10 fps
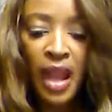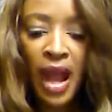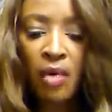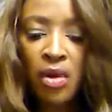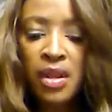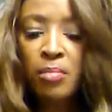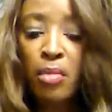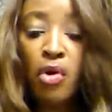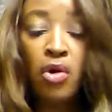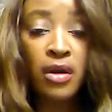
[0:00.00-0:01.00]
I wanted
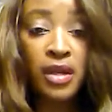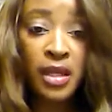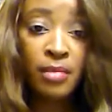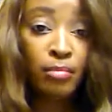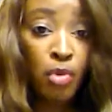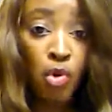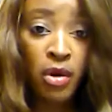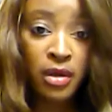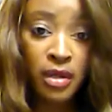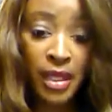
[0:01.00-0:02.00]
more,
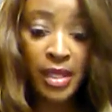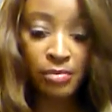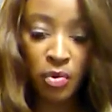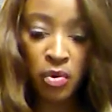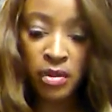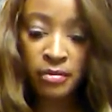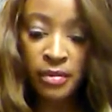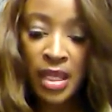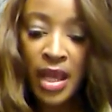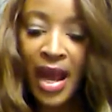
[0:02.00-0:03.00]
more, and more.
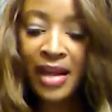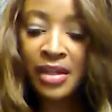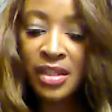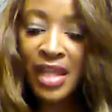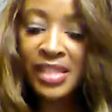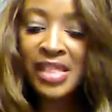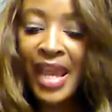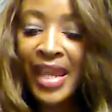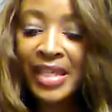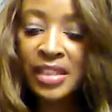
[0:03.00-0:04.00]
I could not
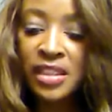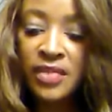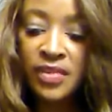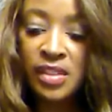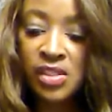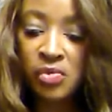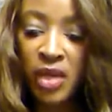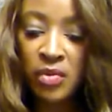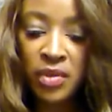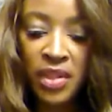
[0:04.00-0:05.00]
take living this
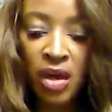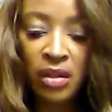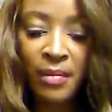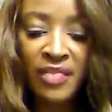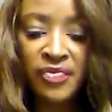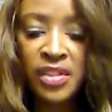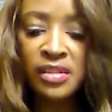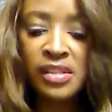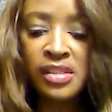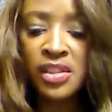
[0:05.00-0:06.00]
way with all of my
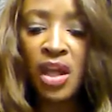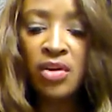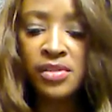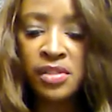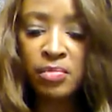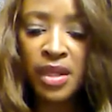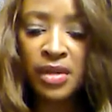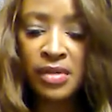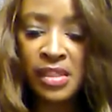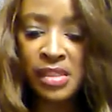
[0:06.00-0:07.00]
feelings and thoughts
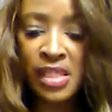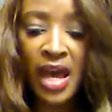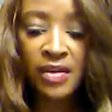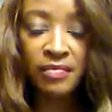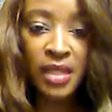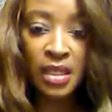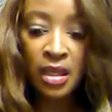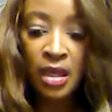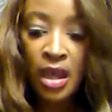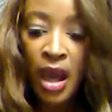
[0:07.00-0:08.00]
buried inside of me.
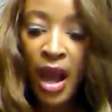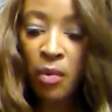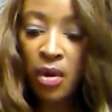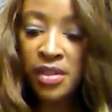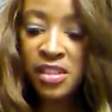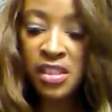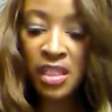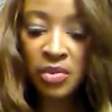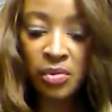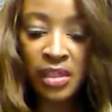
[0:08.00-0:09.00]
I wanted to
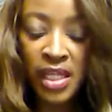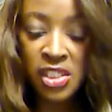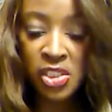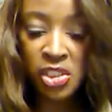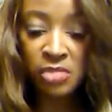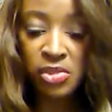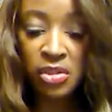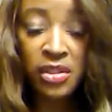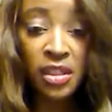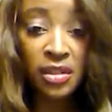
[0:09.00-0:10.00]
take the relationship
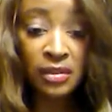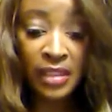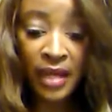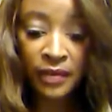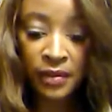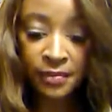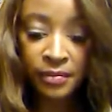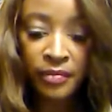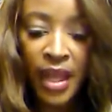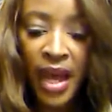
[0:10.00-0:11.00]
to another level.
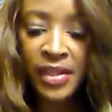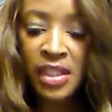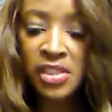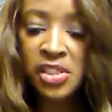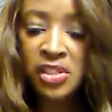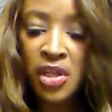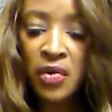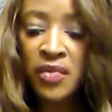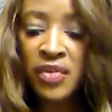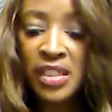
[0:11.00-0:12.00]
I needed to
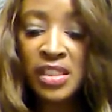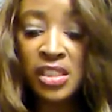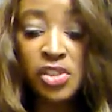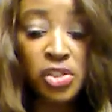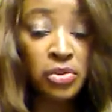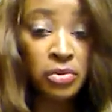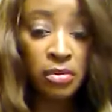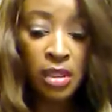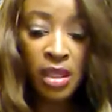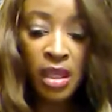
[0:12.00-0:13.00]
know if he did too.
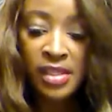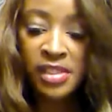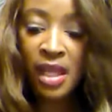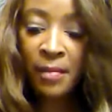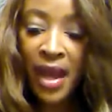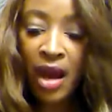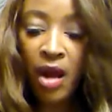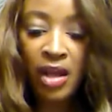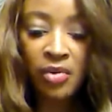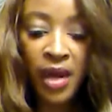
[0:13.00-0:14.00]
Somehow
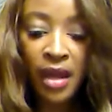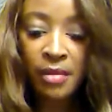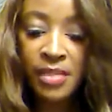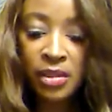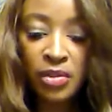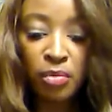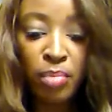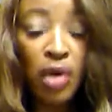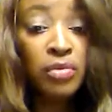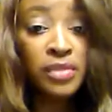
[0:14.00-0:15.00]
I grabbed a little
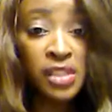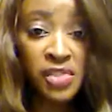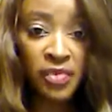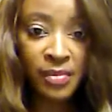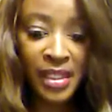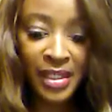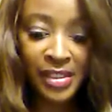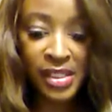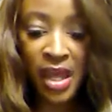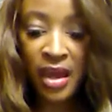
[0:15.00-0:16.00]
boldness from the
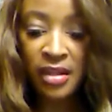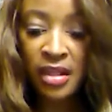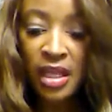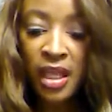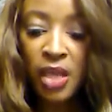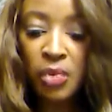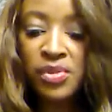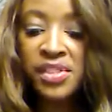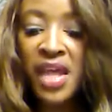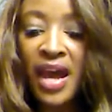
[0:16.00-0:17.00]
inside. It
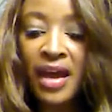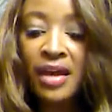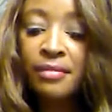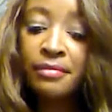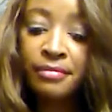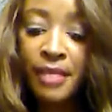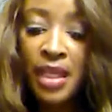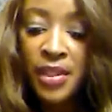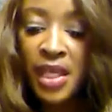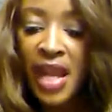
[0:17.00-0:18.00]
was time
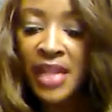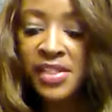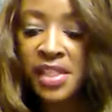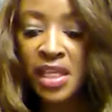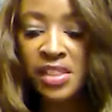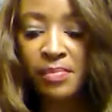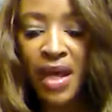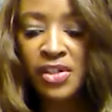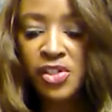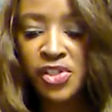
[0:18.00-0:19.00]
that I discussed
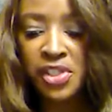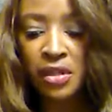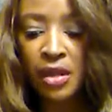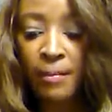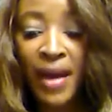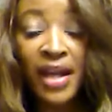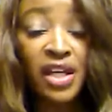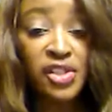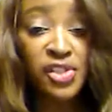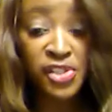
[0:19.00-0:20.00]
my, my
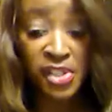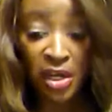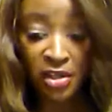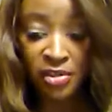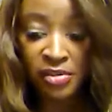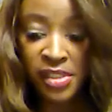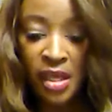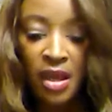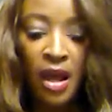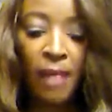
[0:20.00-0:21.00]
concerns
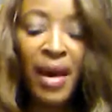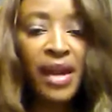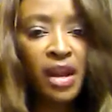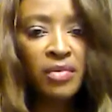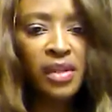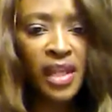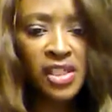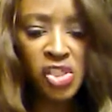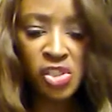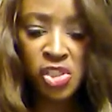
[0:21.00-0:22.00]
about our
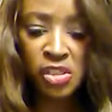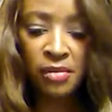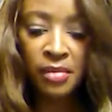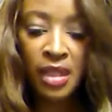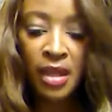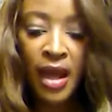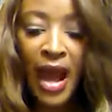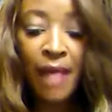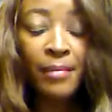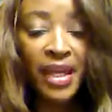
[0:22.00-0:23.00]
relationship.
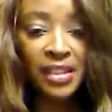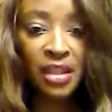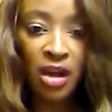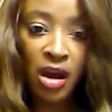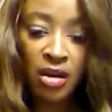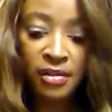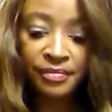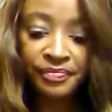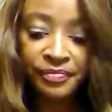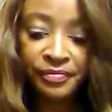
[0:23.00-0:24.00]
I made the
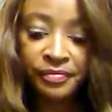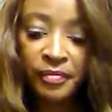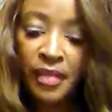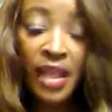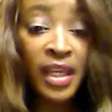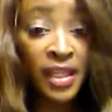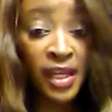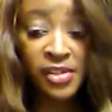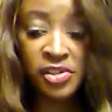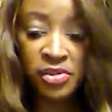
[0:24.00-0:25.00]
call. He
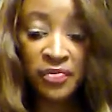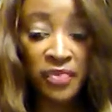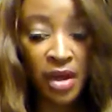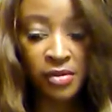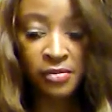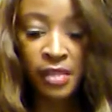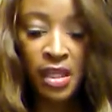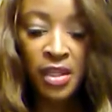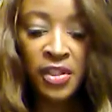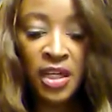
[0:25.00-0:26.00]
answered the phone.
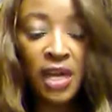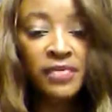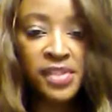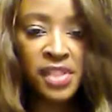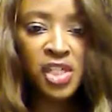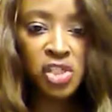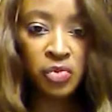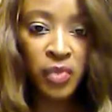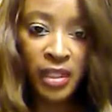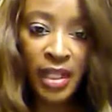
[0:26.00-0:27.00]
The
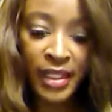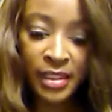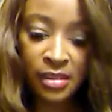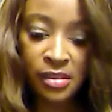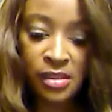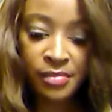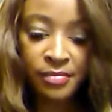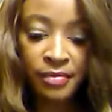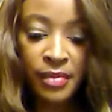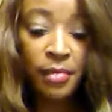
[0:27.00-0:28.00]
conversation went like this
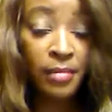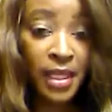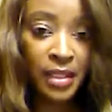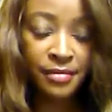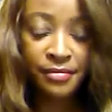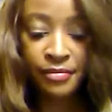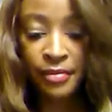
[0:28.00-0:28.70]
Me,